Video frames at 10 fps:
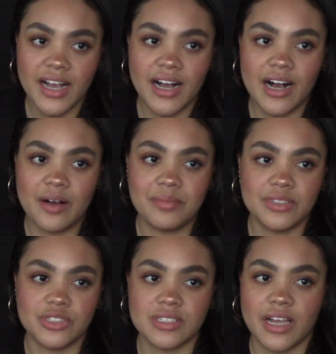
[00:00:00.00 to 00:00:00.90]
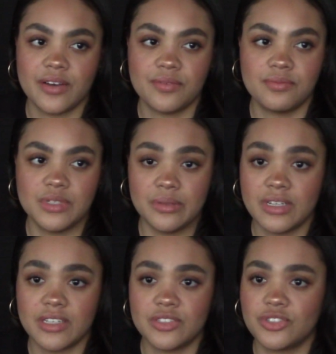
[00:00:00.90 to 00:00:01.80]
And just kind of doing
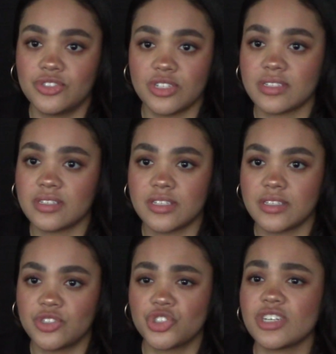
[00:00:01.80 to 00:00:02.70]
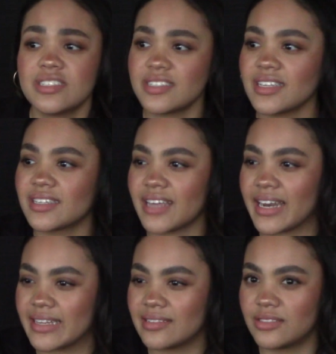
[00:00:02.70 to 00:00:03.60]
it just to get
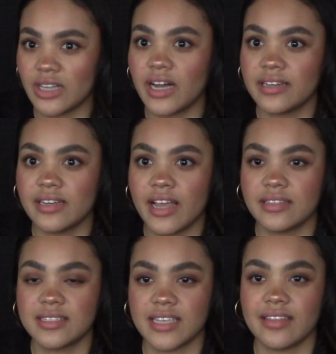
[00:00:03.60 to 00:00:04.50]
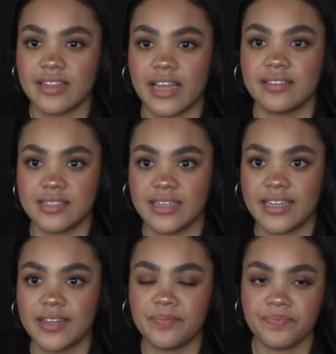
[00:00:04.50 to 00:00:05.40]
it done and say that I did
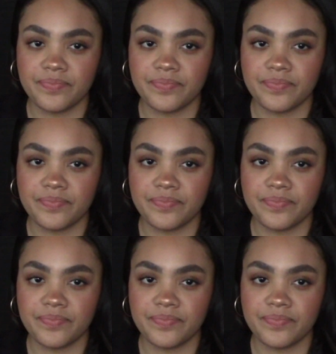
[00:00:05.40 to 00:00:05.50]
it.